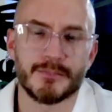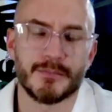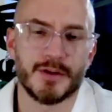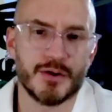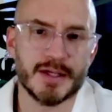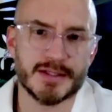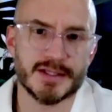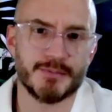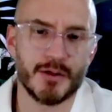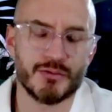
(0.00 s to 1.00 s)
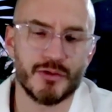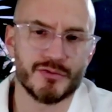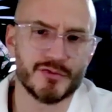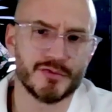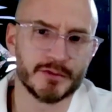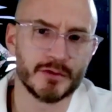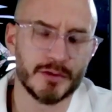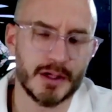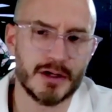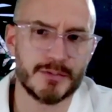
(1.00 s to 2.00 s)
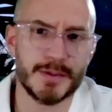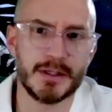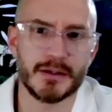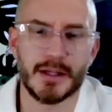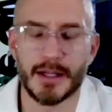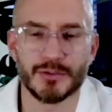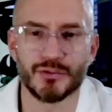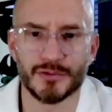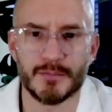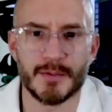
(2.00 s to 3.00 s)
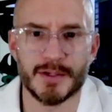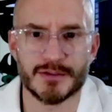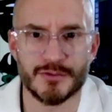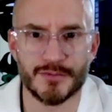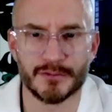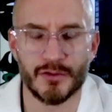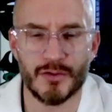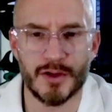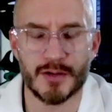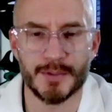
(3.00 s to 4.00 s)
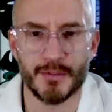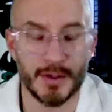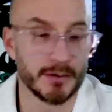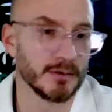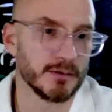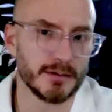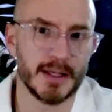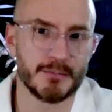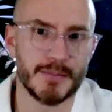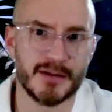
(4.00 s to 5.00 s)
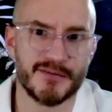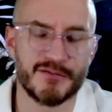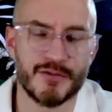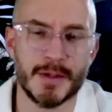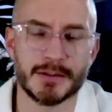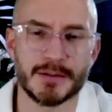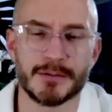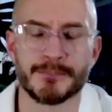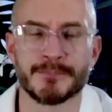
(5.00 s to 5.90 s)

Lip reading: There is a small role for physical therapy, and I do send my patients to physical therapy when they can benefit from it.